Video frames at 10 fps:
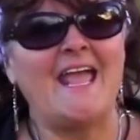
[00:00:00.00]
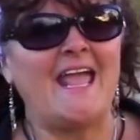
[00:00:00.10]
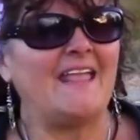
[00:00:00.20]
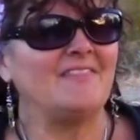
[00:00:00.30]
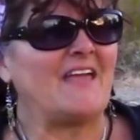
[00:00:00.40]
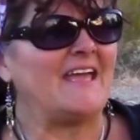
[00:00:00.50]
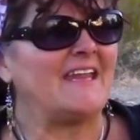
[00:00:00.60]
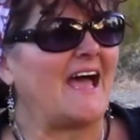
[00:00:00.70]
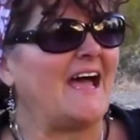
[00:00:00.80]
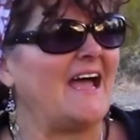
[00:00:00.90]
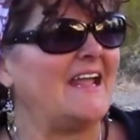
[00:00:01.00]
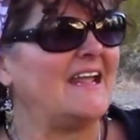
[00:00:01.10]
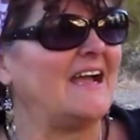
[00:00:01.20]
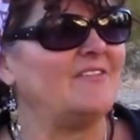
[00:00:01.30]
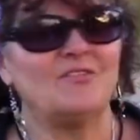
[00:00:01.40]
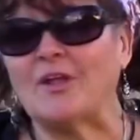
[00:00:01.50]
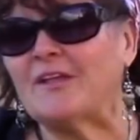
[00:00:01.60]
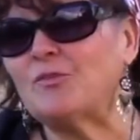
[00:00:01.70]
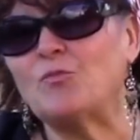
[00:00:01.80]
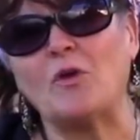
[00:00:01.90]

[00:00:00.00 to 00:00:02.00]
And that even